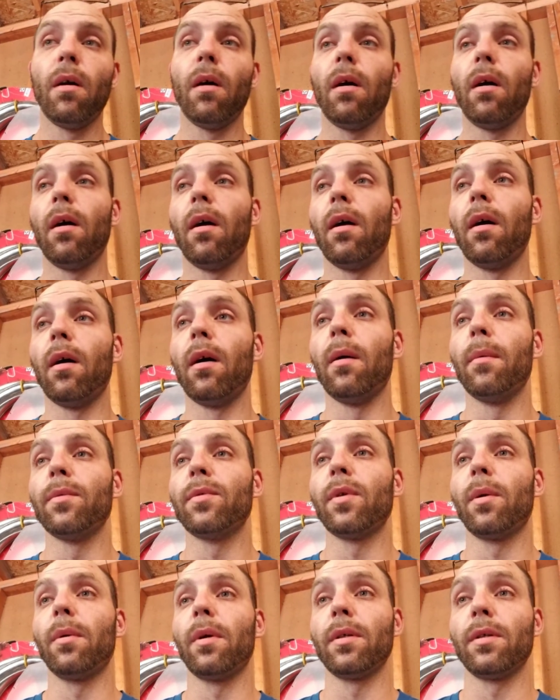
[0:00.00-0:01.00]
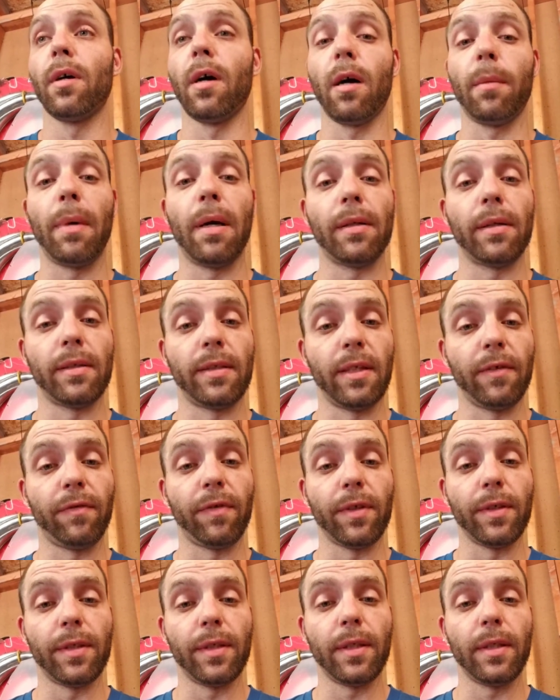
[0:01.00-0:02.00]
um, so I'm going to talk about the
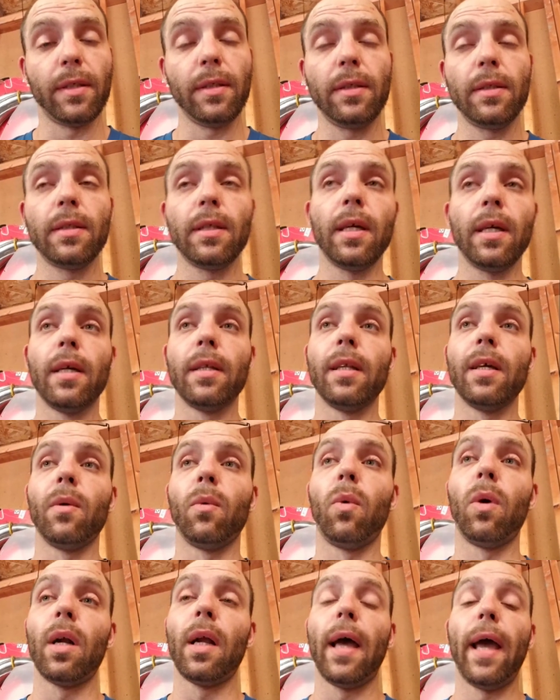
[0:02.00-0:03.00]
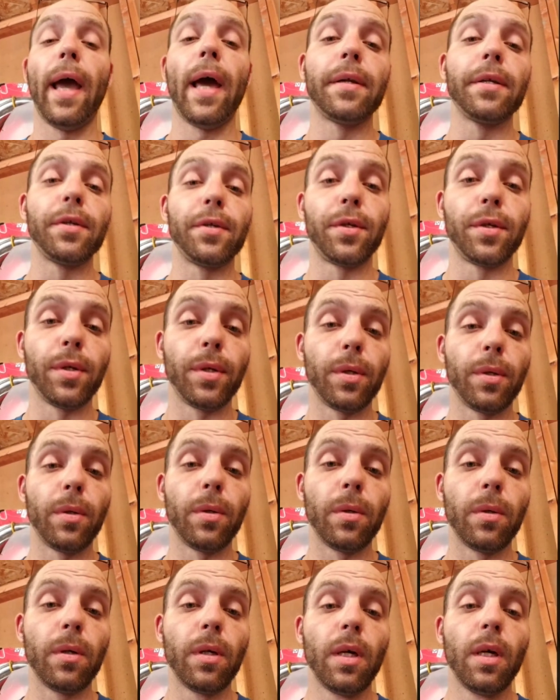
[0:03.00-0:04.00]
differences and then what I had to
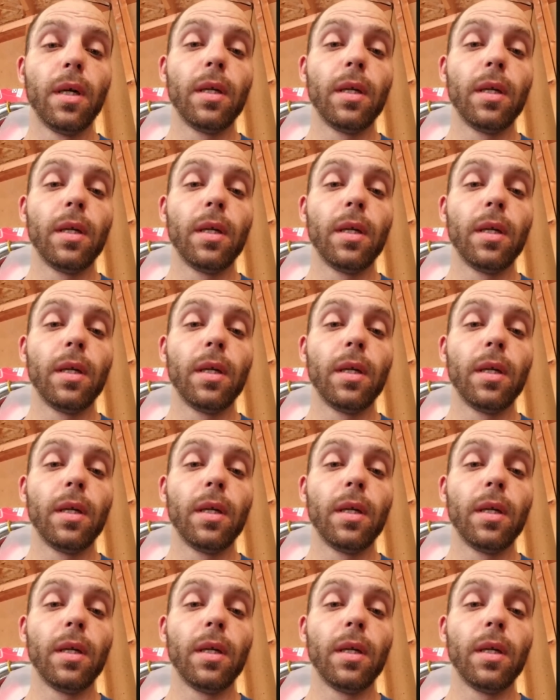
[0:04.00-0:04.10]
do